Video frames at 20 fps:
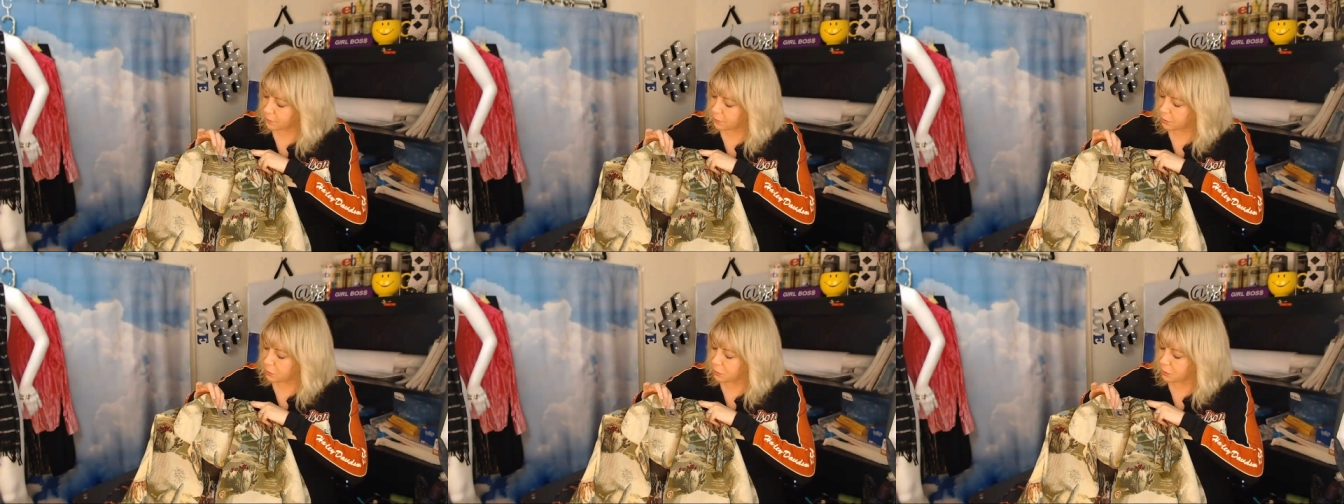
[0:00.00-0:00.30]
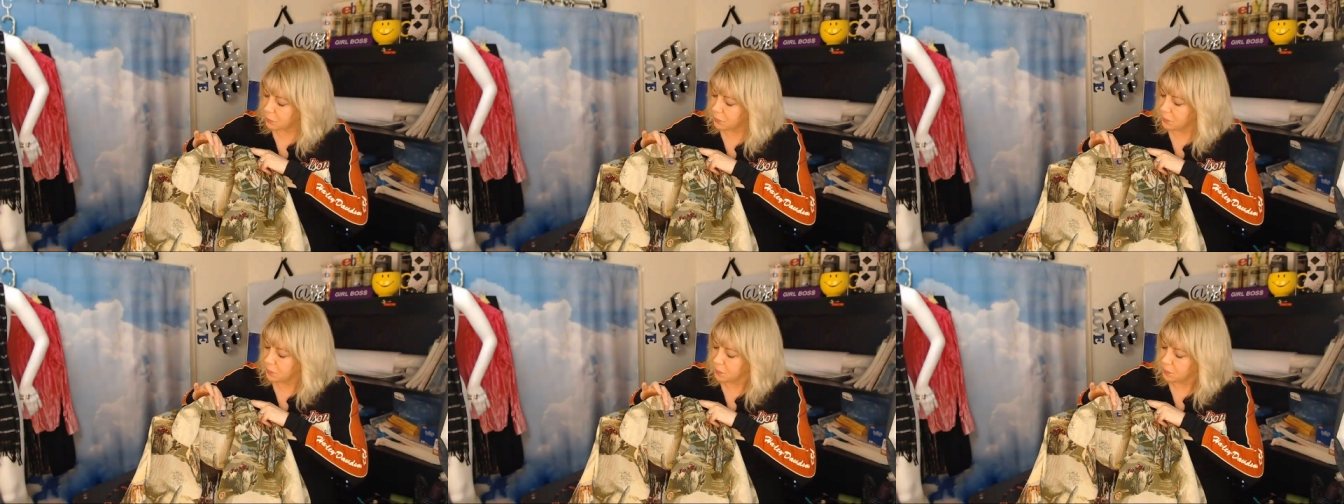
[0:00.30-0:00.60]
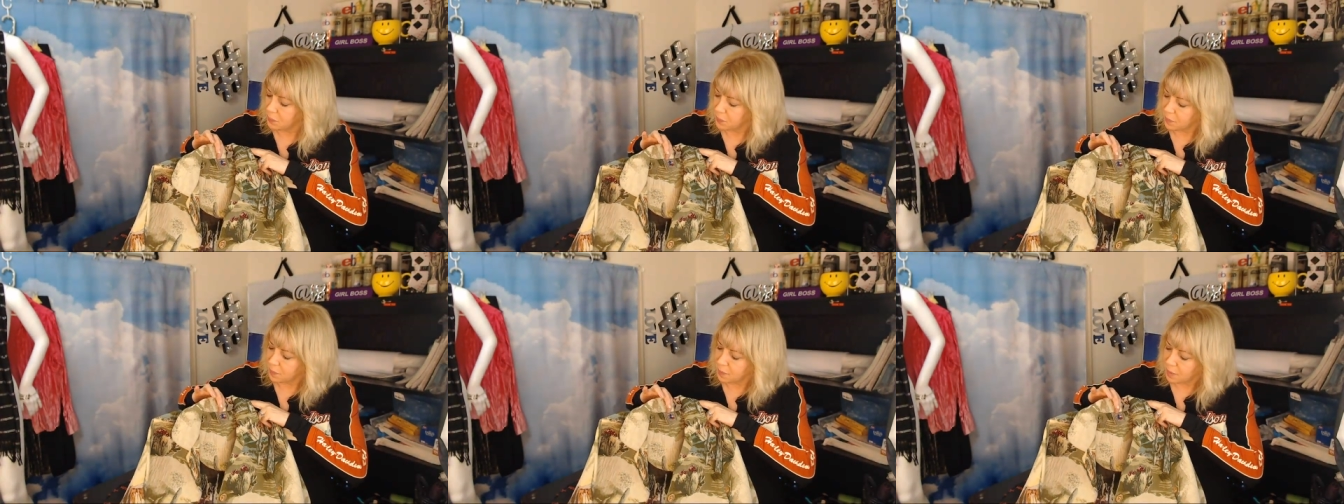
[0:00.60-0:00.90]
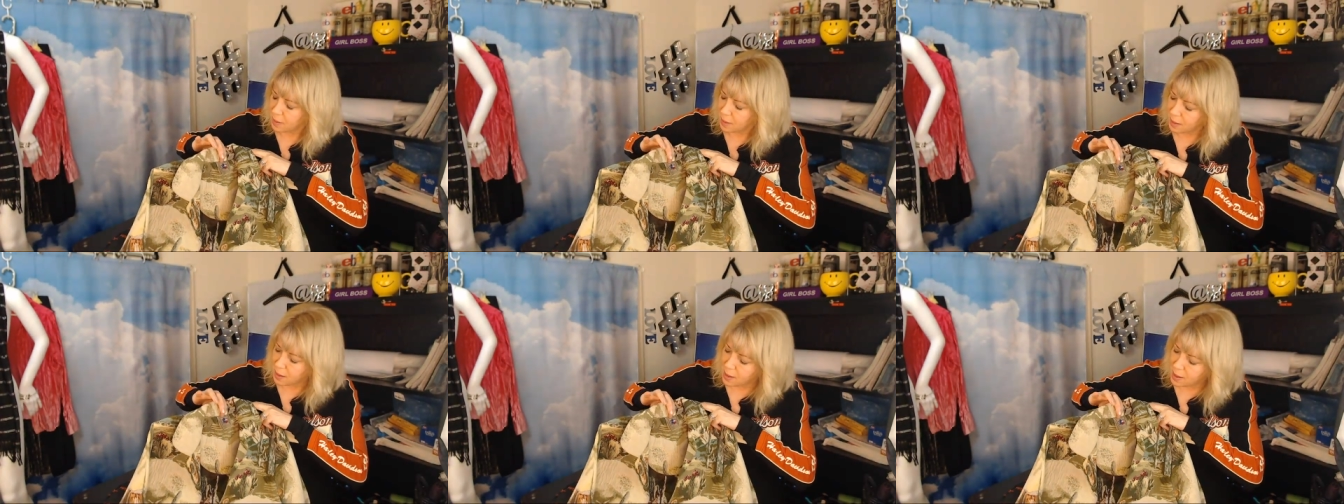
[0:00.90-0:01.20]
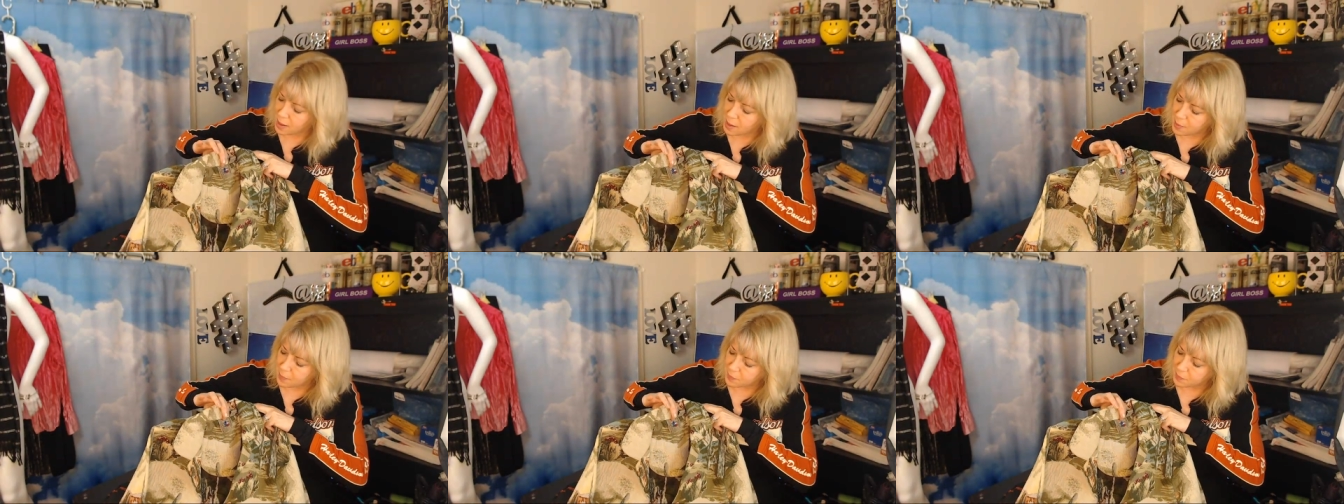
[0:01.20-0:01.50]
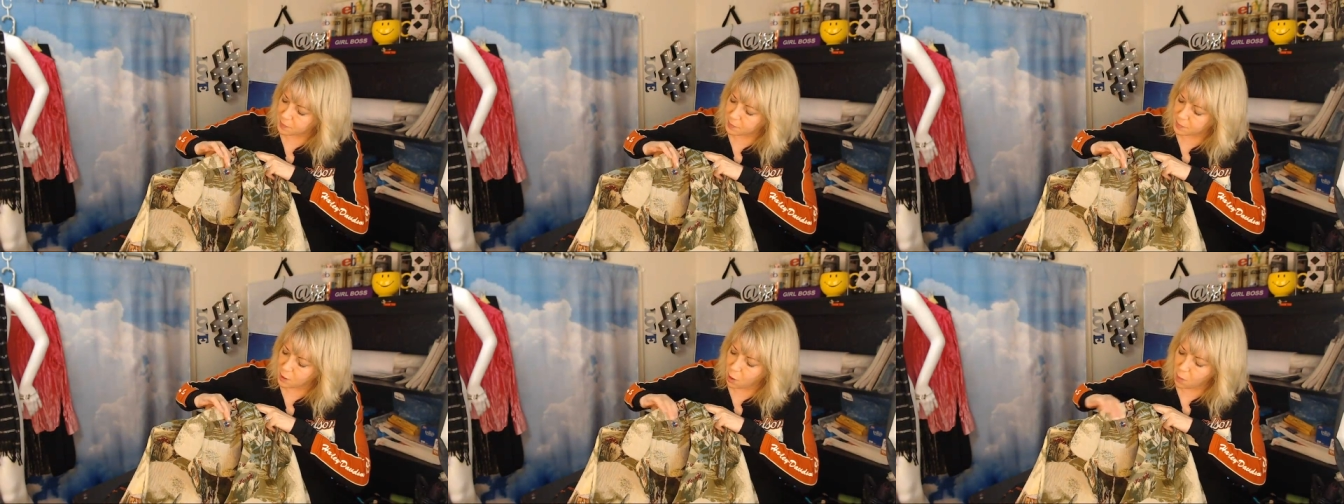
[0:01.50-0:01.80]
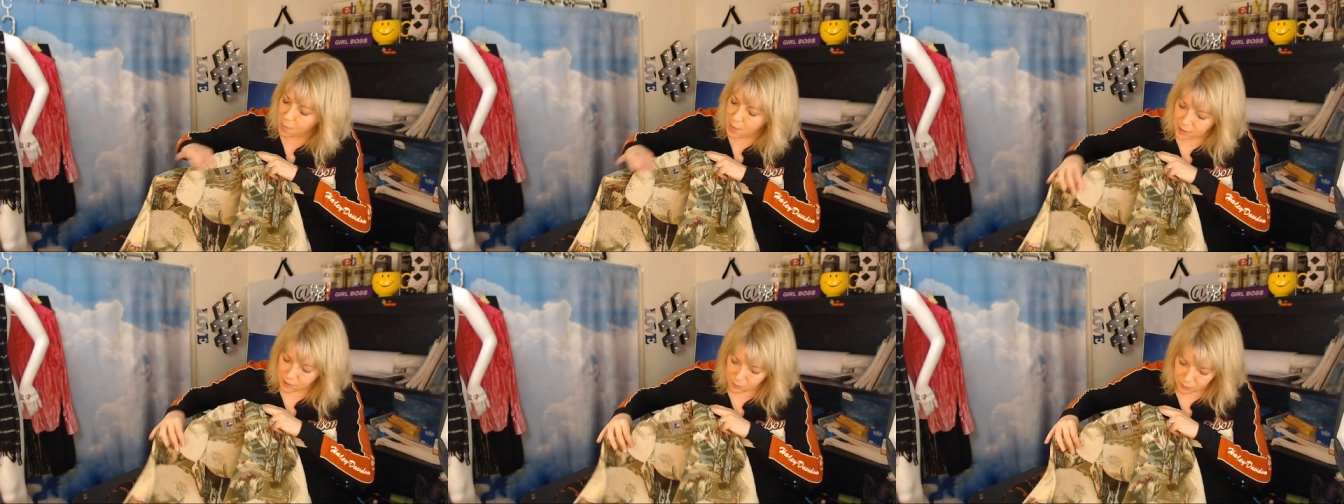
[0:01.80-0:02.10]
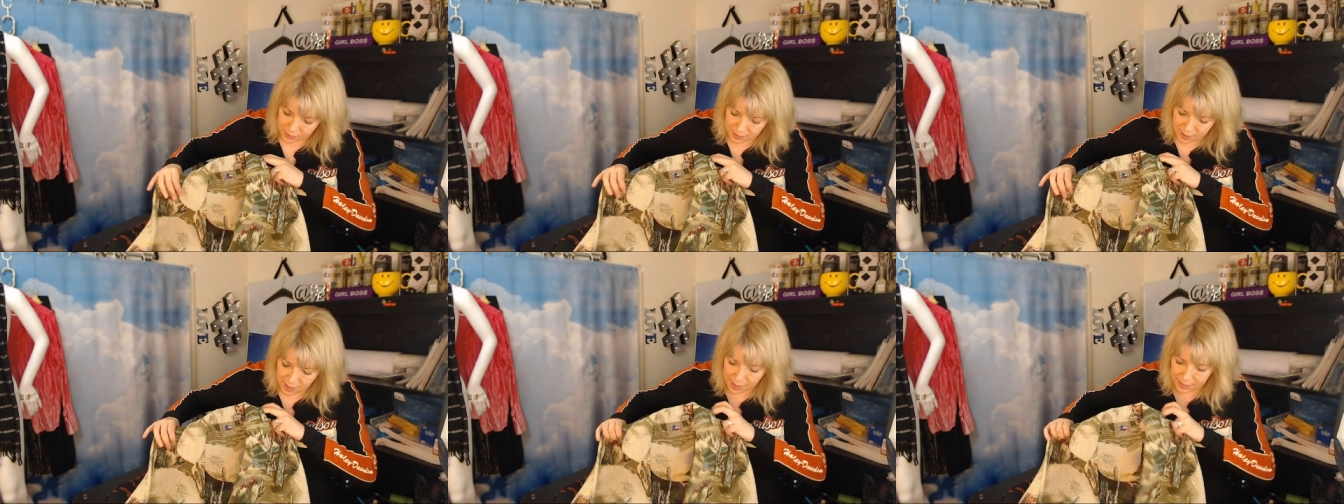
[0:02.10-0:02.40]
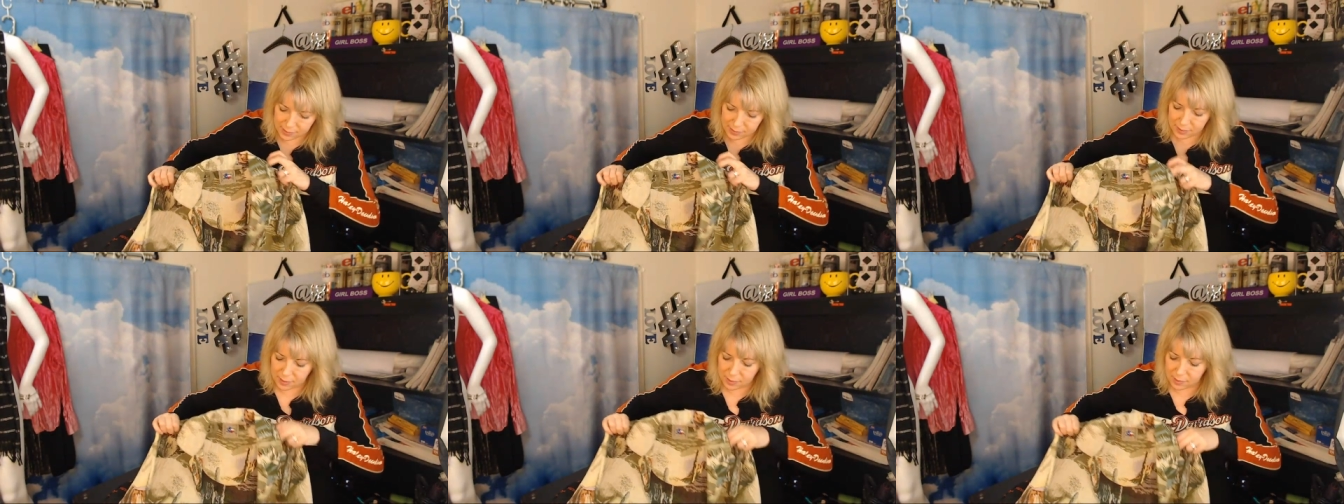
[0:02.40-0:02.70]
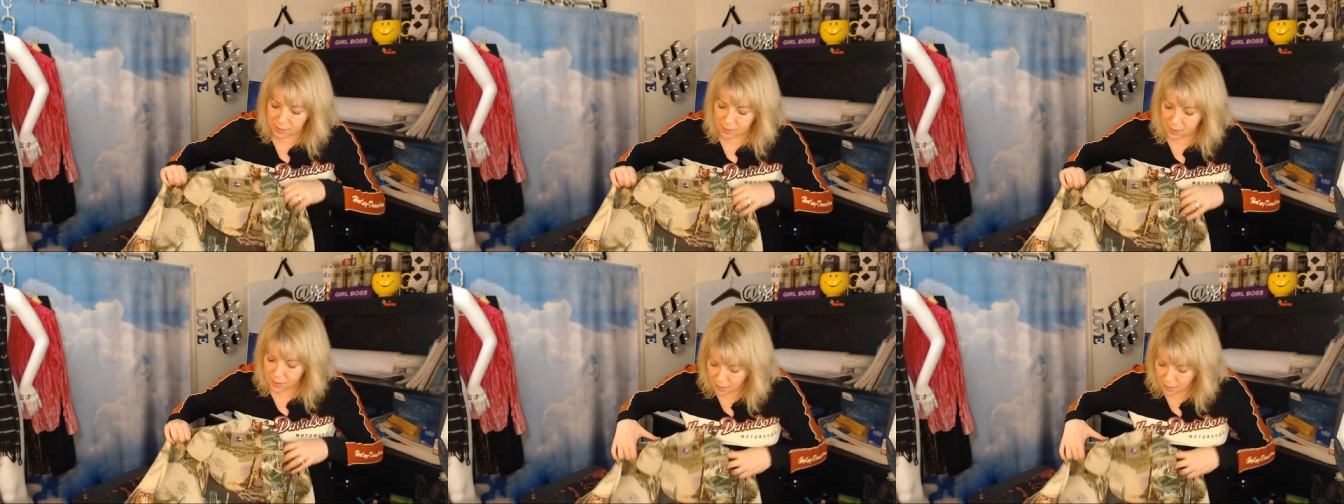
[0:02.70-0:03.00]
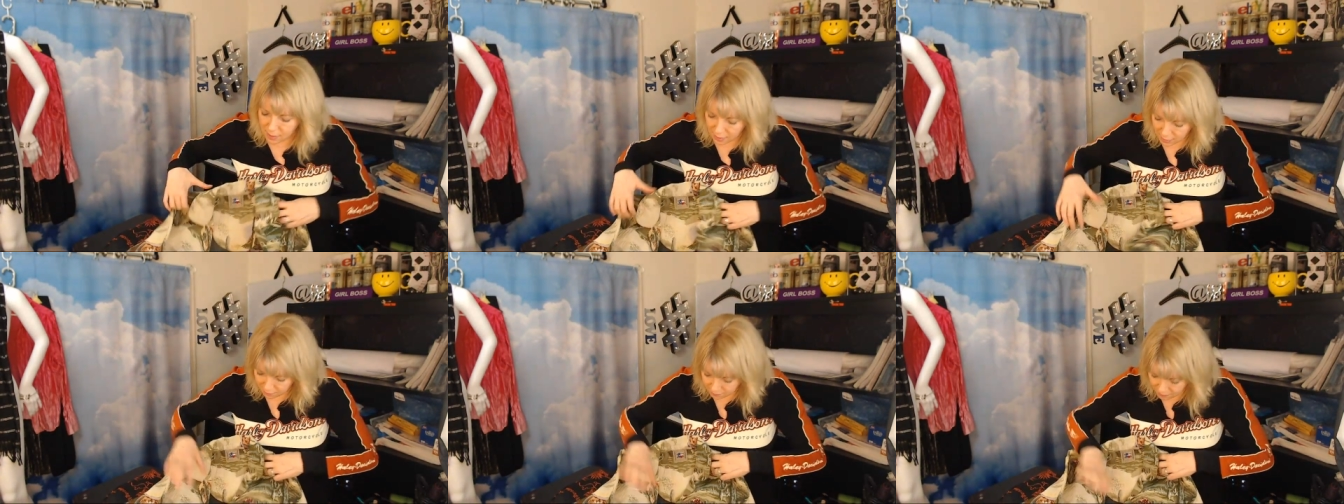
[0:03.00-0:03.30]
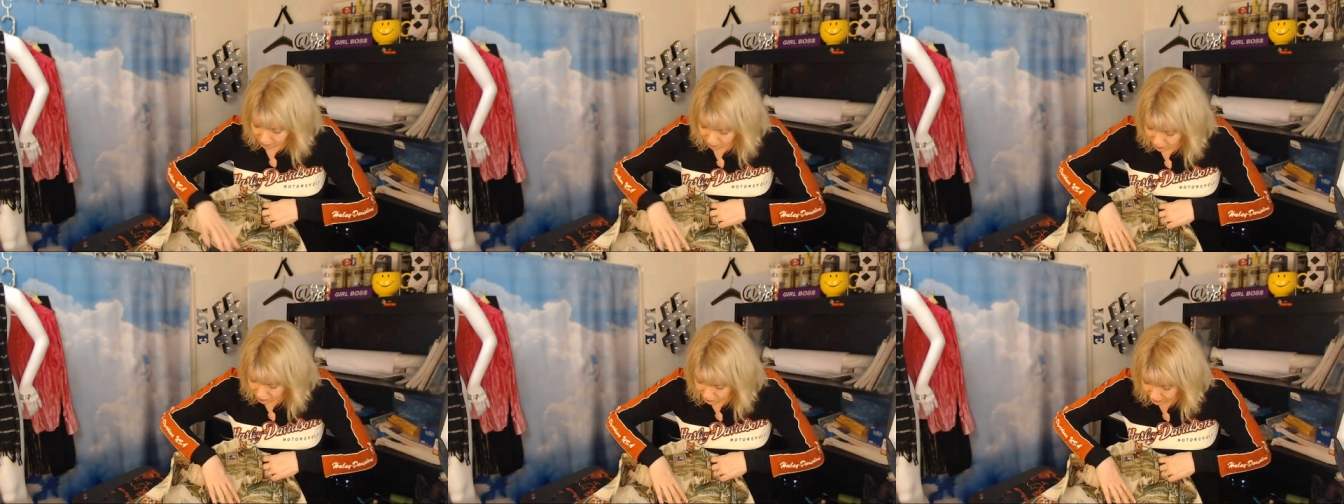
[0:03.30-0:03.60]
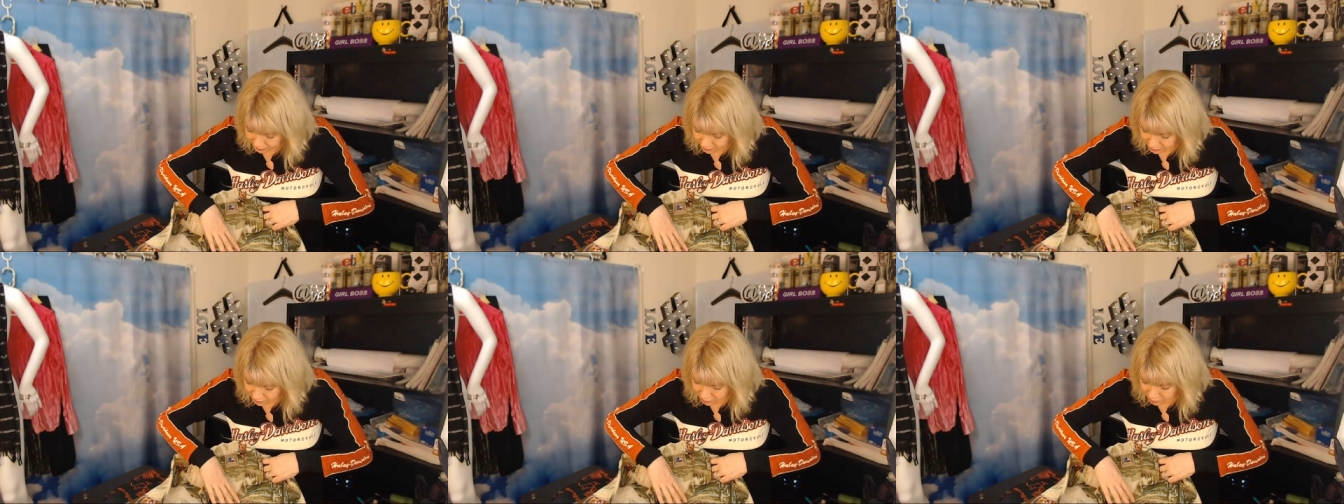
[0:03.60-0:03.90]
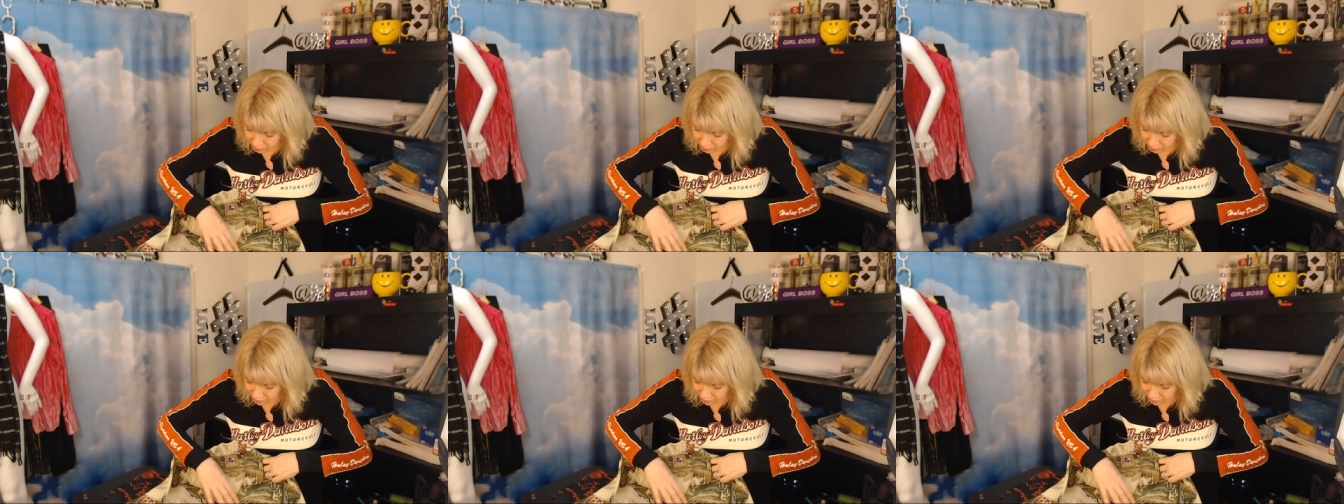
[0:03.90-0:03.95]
a few um, Don't Mess with Texas. If everything's